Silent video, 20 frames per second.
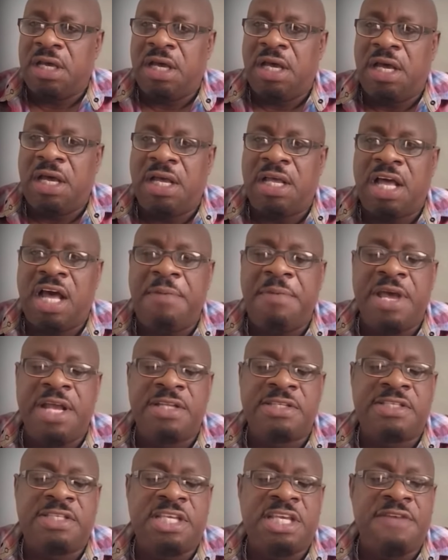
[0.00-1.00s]
And
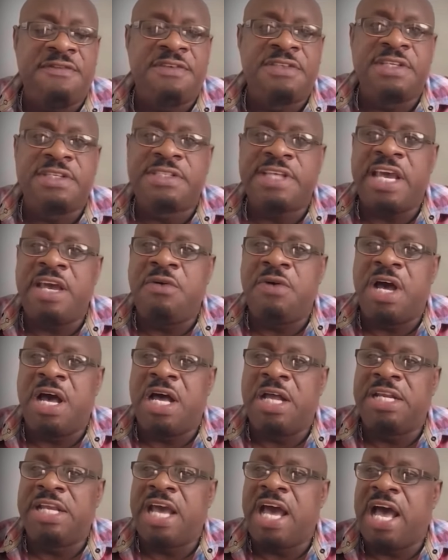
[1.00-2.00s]
Cabell Stevenson said he
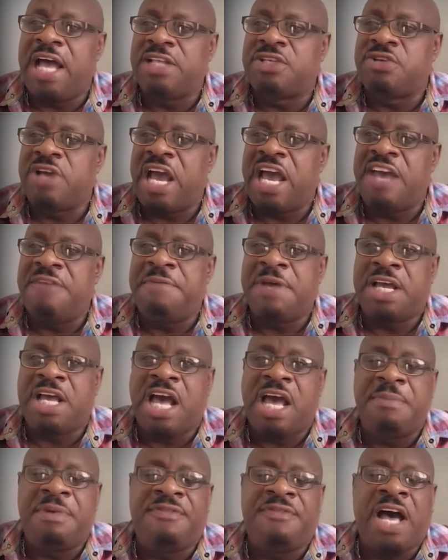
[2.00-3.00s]
want the hard drive because
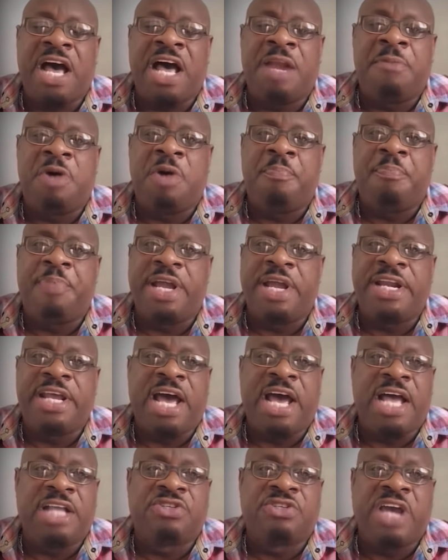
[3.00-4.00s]
he have album on
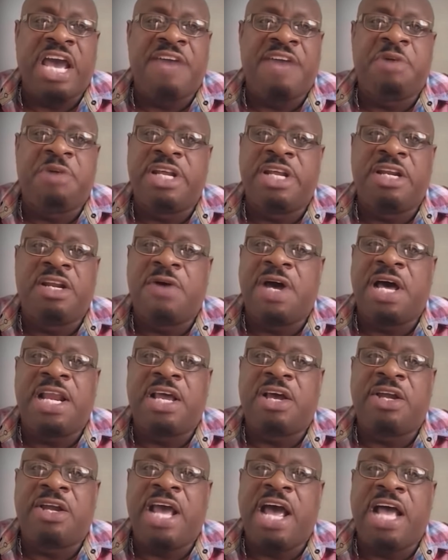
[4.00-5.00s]
the hard drive, but they don't
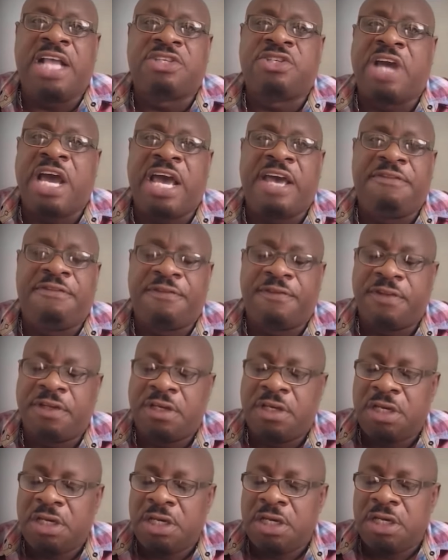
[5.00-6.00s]
want to go the hard drive.
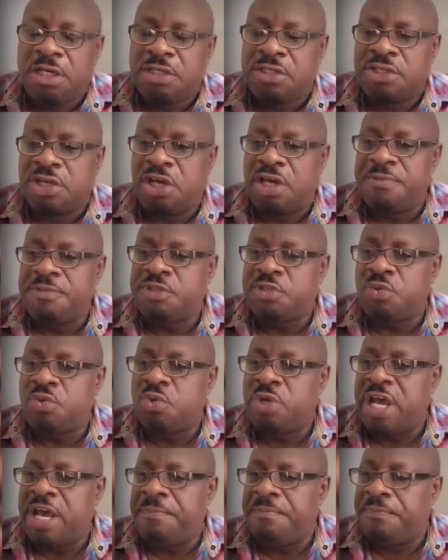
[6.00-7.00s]
So him
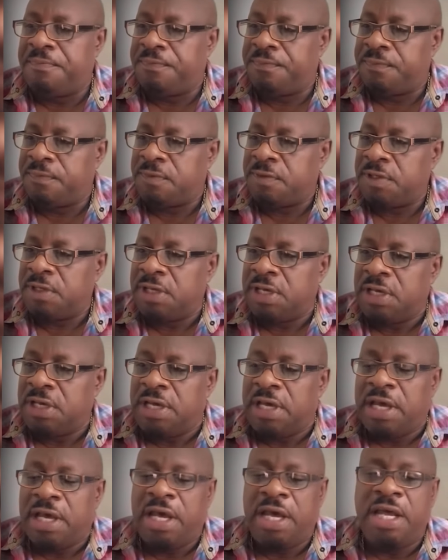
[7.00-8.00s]
sued them.
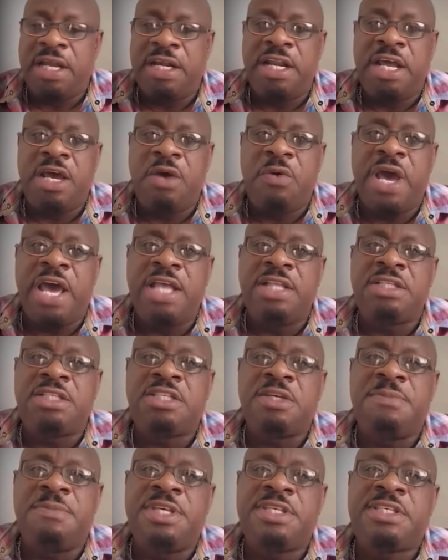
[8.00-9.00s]
And they
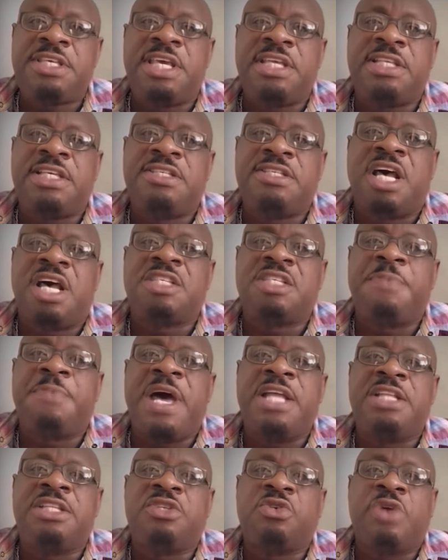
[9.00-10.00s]
went to Miss Kitty's
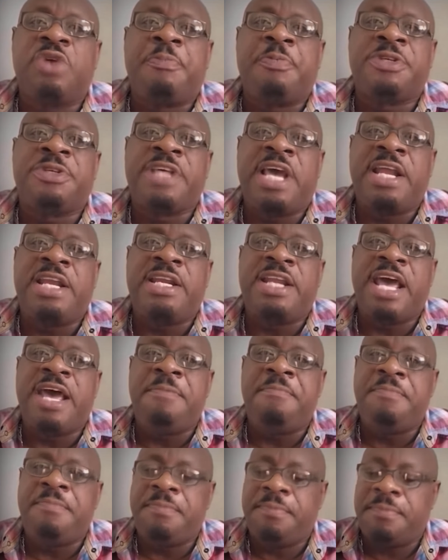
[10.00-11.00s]
husband to represent
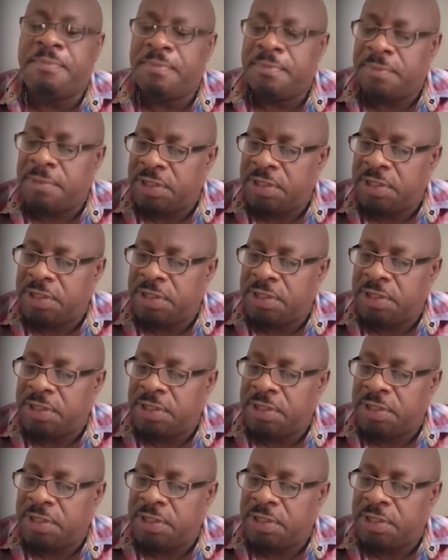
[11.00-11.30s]
them.